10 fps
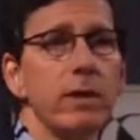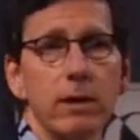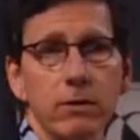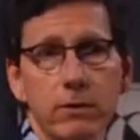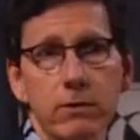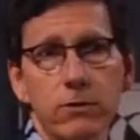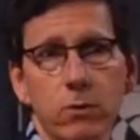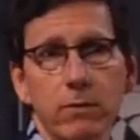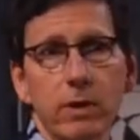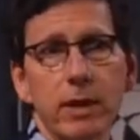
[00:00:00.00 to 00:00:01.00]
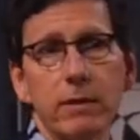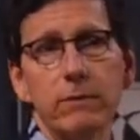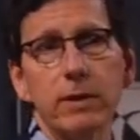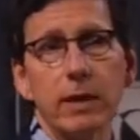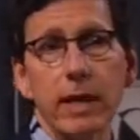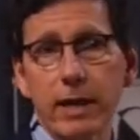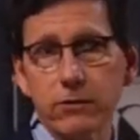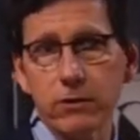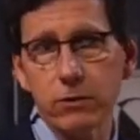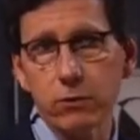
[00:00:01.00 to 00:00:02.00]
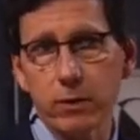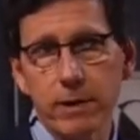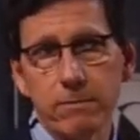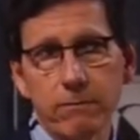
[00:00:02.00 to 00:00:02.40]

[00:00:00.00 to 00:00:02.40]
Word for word: figures to have lived in the last century,